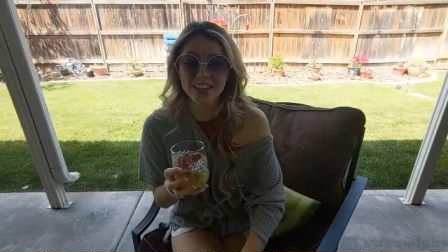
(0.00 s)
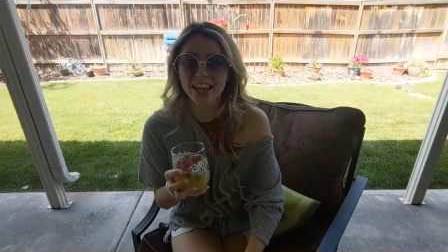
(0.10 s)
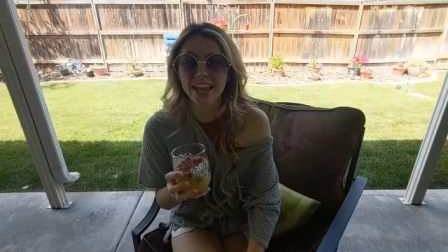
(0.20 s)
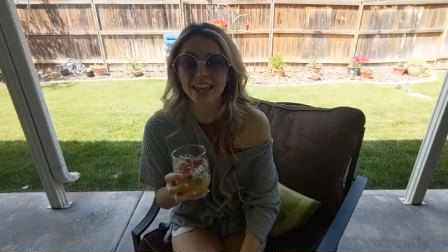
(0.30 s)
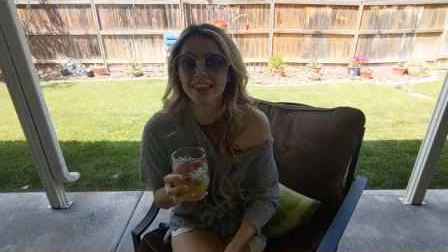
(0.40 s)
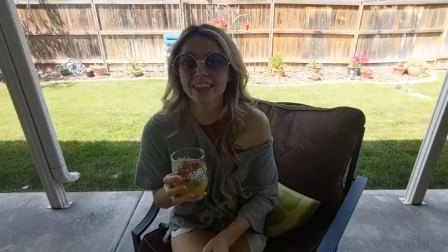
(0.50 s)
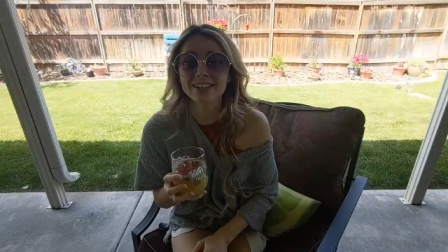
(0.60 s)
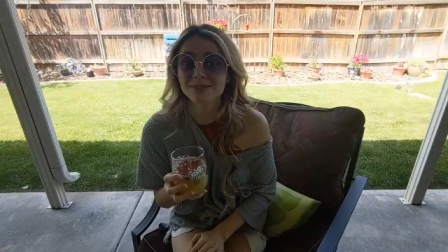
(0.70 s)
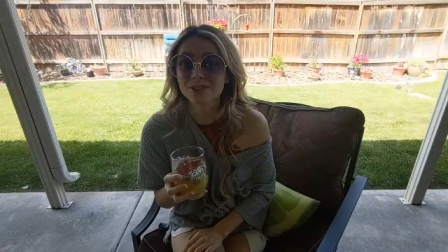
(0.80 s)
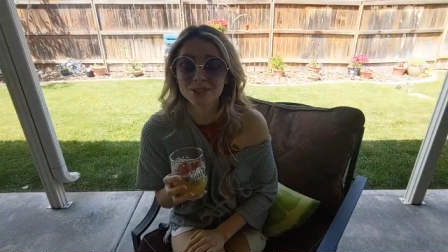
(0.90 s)
That's okay.
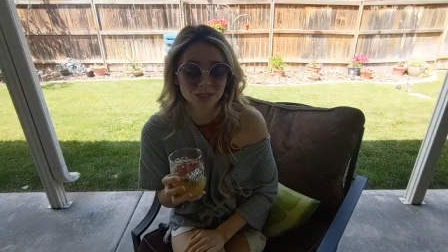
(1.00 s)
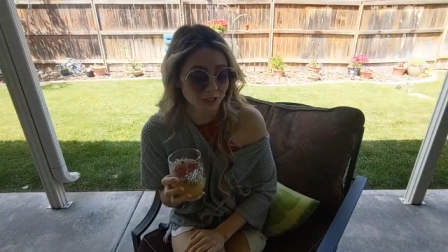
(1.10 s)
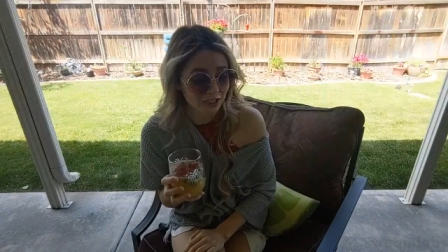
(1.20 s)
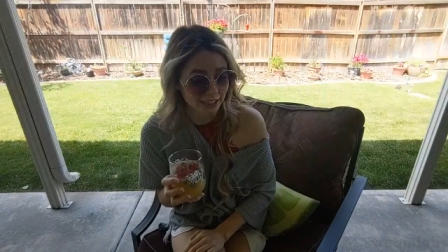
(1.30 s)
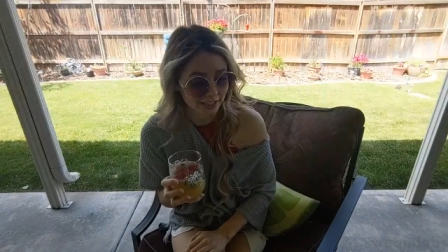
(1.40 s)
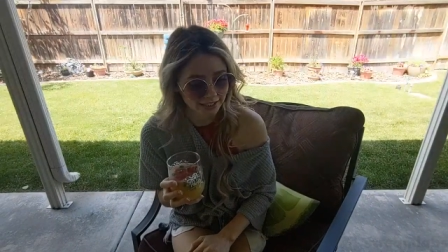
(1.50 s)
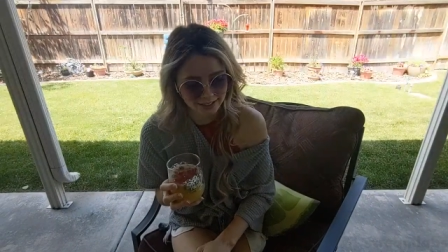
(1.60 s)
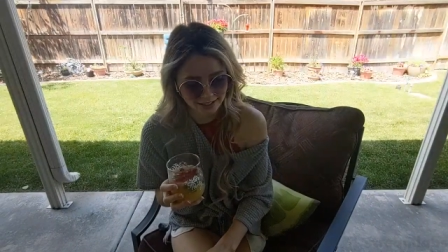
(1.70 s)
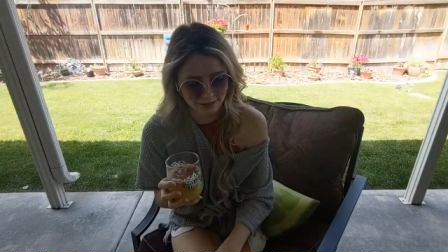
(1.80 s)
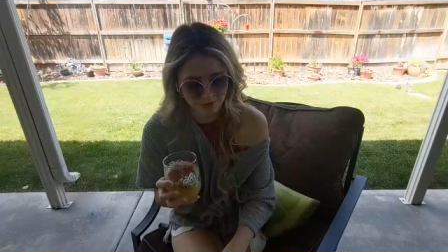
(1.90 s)
Thanks for the lurk
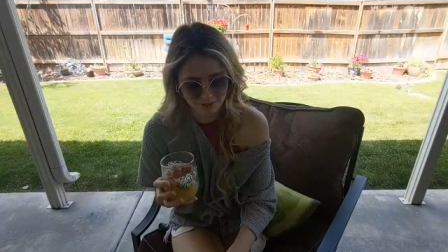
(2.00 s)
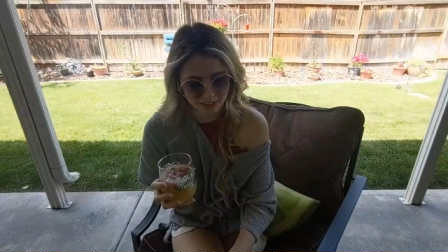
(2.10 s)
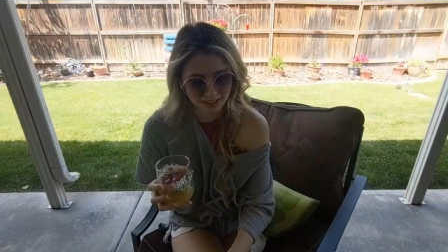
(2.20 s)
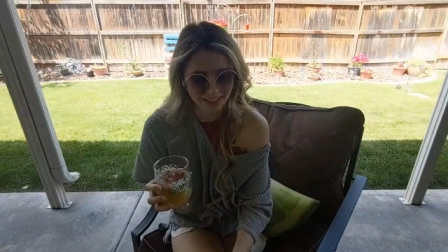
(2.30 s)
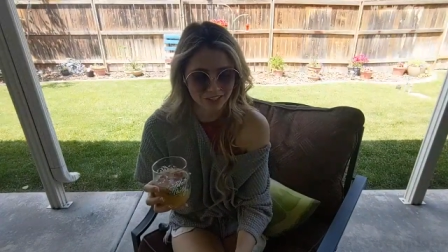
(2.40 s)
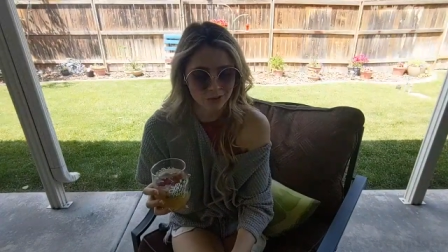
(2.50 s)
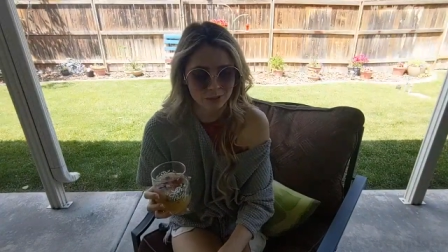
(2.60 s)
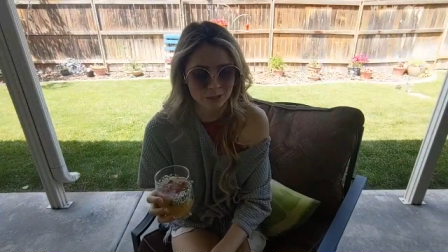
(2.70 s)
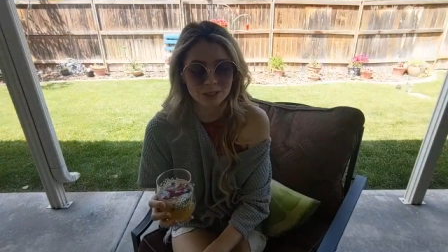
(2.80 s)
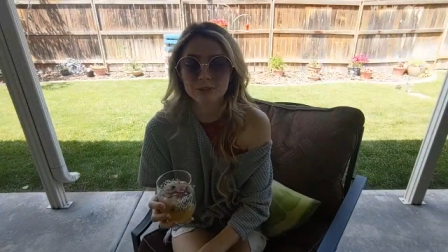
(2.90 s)
and stuff. I
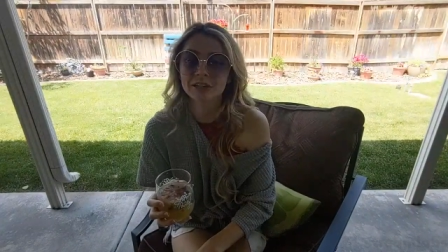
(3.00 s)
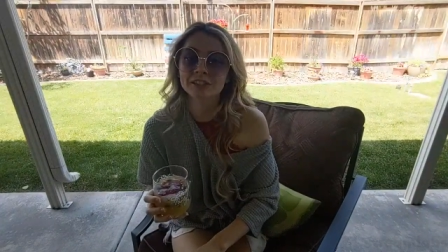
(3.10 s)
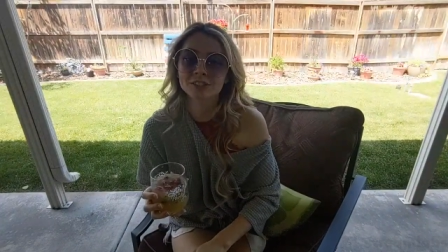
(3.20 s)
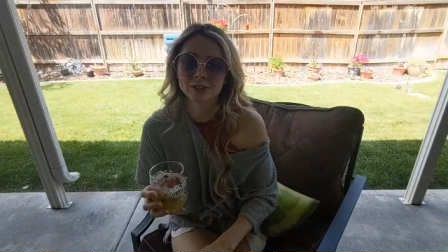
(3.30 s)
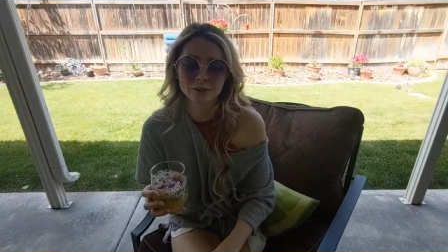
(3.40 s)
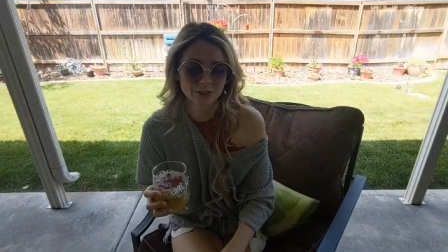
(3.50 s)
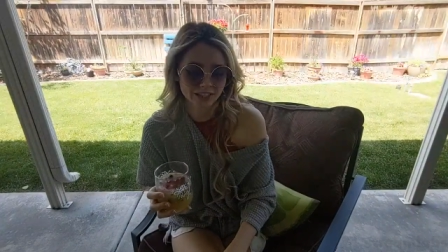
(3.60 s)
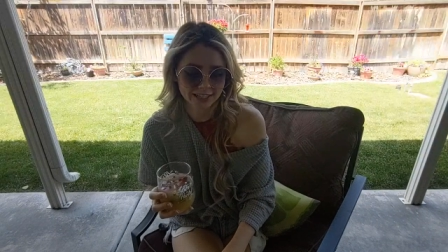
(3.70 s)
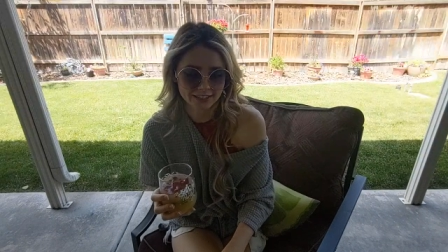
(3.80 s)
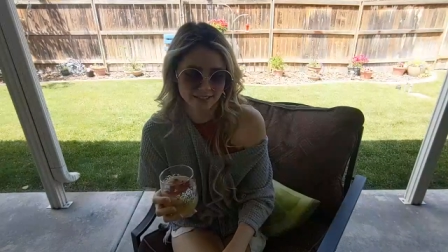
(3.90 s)
hope you're doing well, General
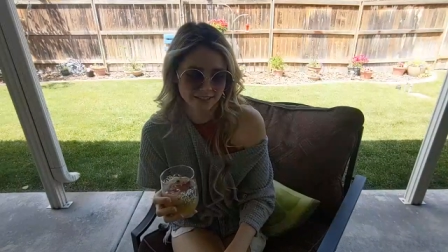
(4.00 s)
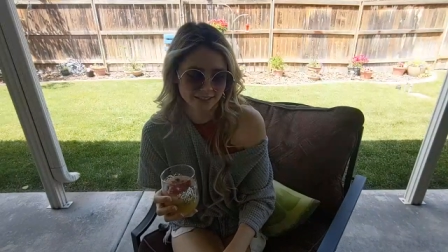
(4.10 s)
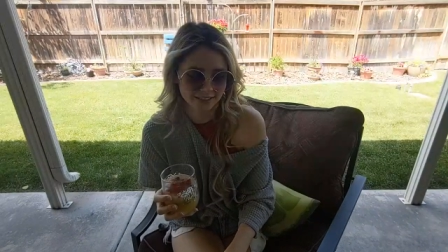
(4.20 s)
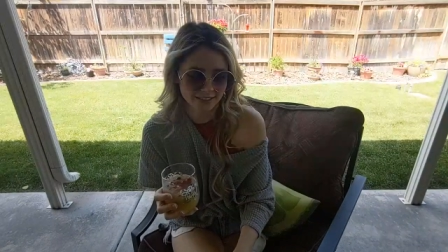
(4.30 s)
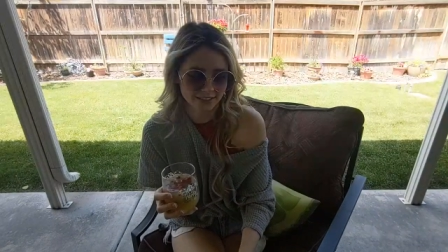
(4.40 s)
Ice.